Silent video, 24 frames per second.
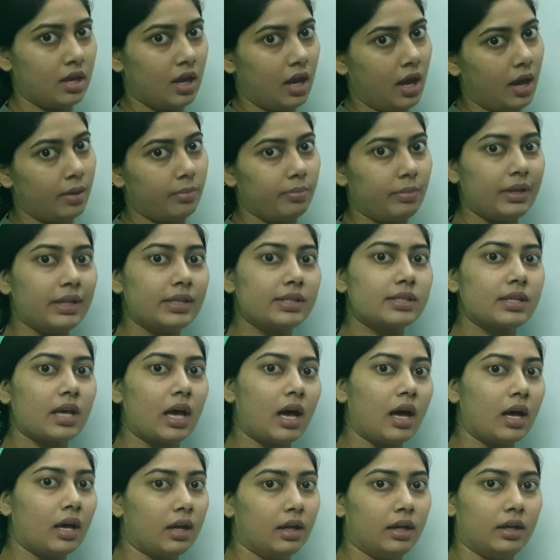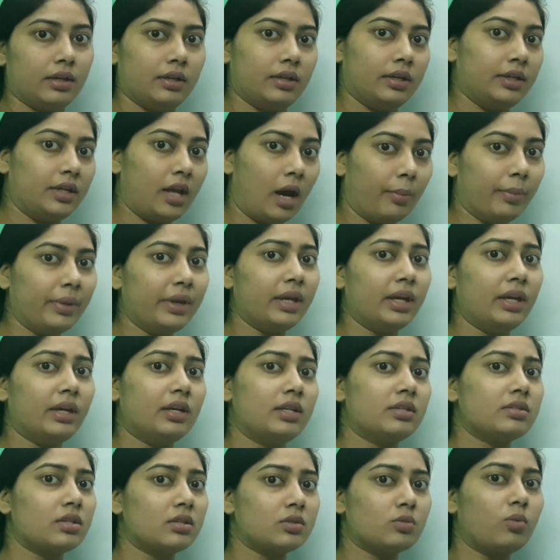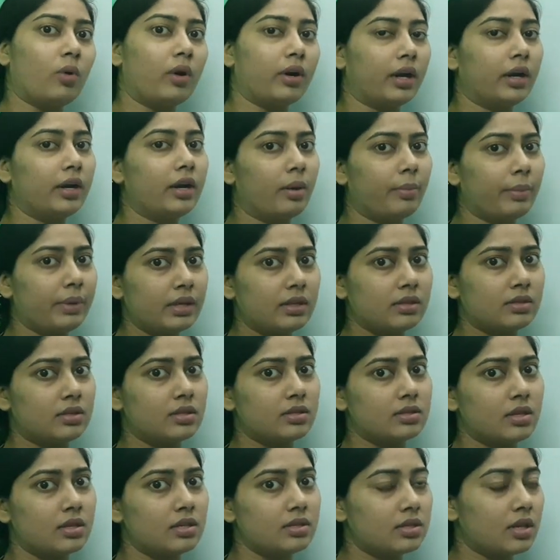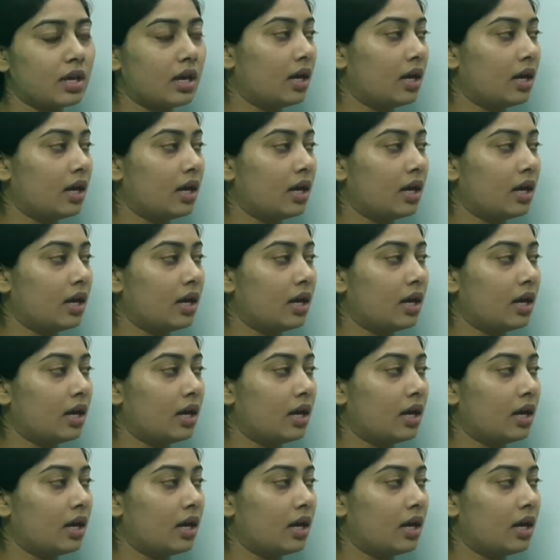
Means dummy indices, what are dummy indices?